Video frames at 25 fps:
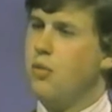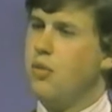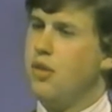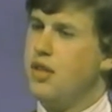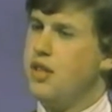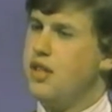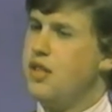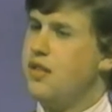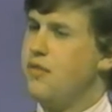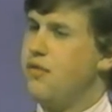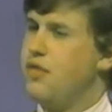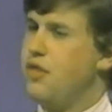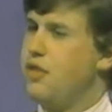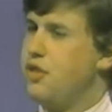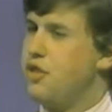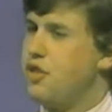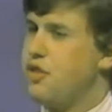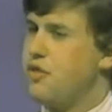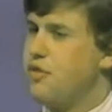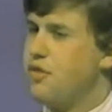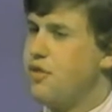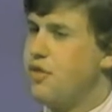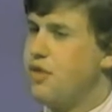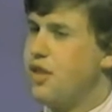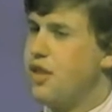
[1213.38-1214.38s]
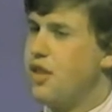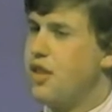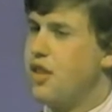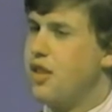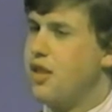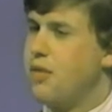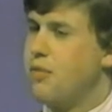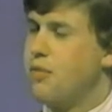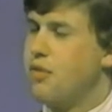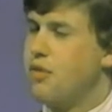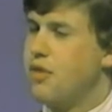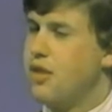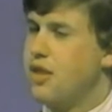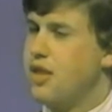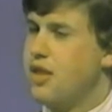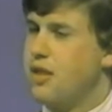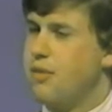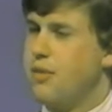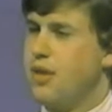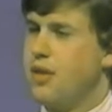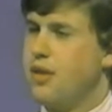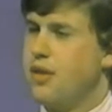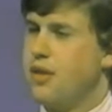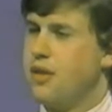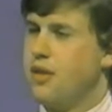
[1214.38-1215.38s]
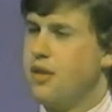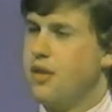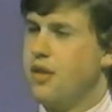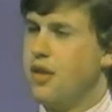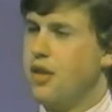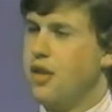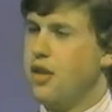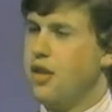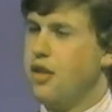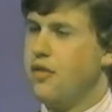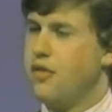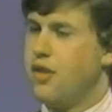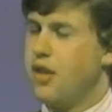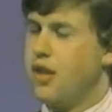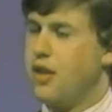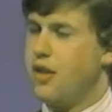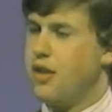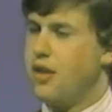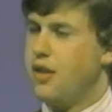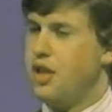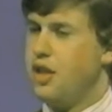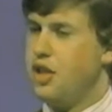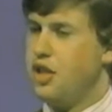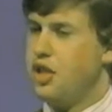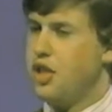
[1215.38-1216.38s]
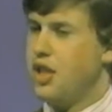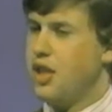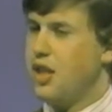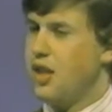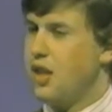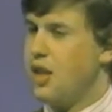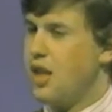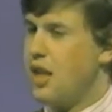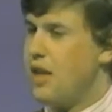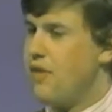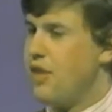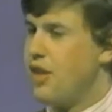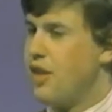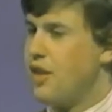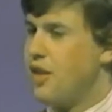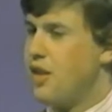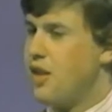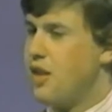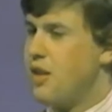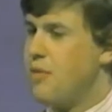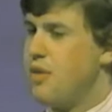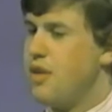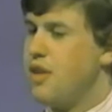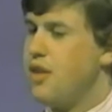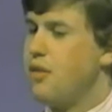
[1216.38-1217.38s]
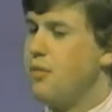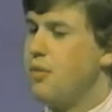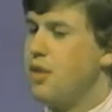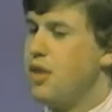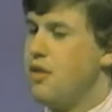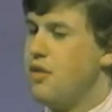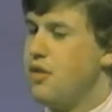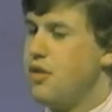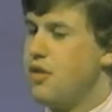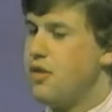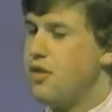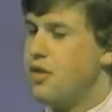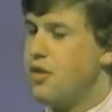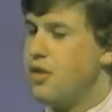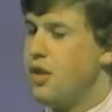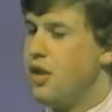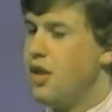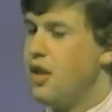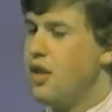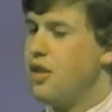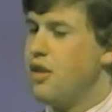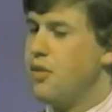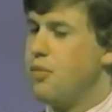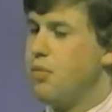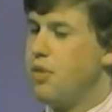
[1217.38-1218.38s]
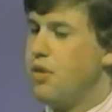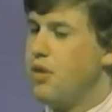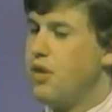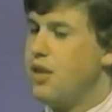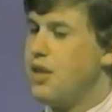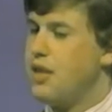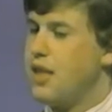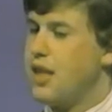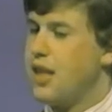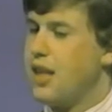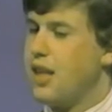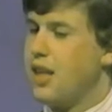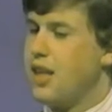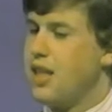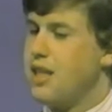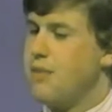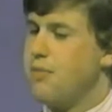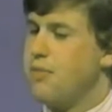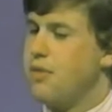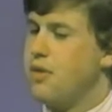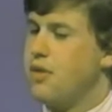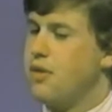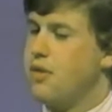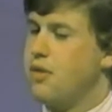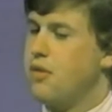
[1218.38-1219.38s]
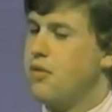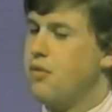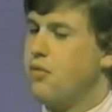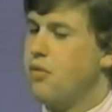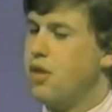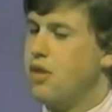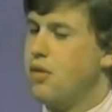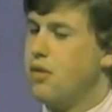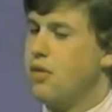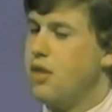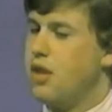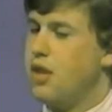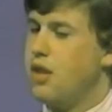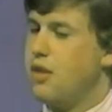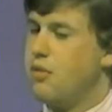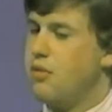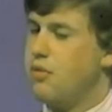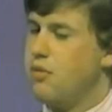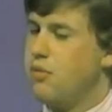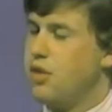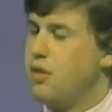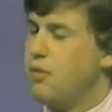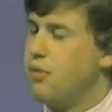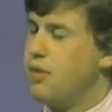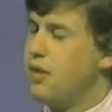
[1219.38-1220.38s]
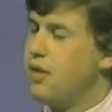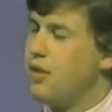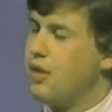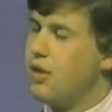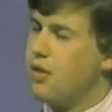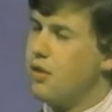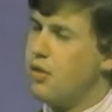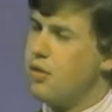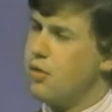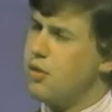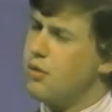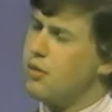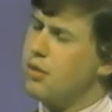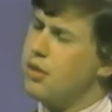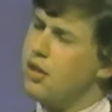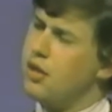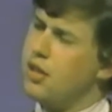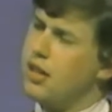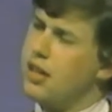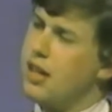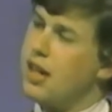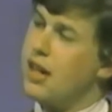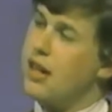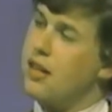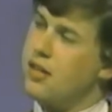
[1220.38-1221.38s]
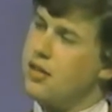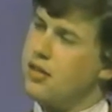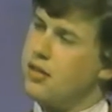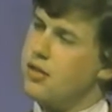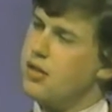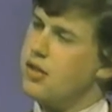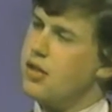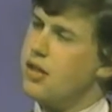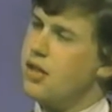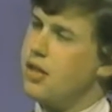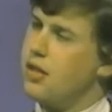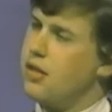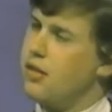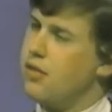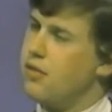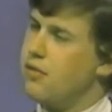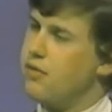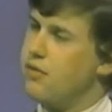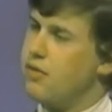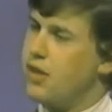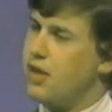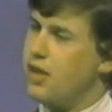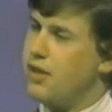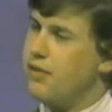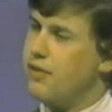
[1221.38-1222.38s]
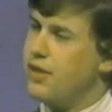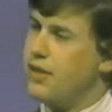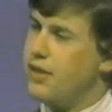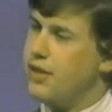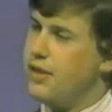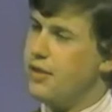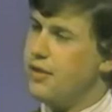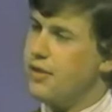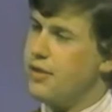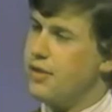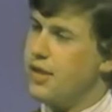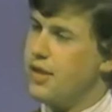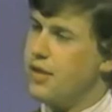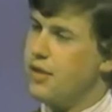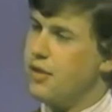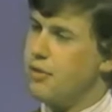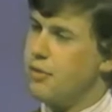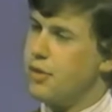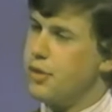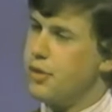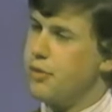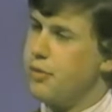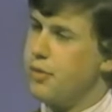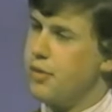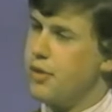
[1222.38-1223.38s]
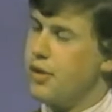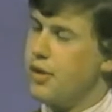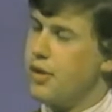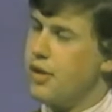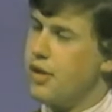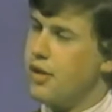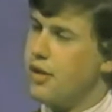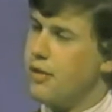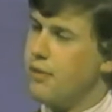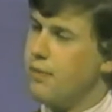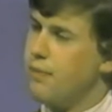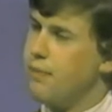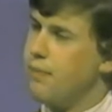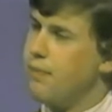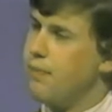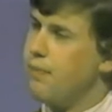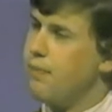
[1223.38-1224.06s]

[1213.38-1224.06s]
What is the future for the arm, Chris? I mean, you've got each shuttle having an arm, and it'll be used to deploy satellites. But what are we looking at, say, 5, 10 years down the road with the arm?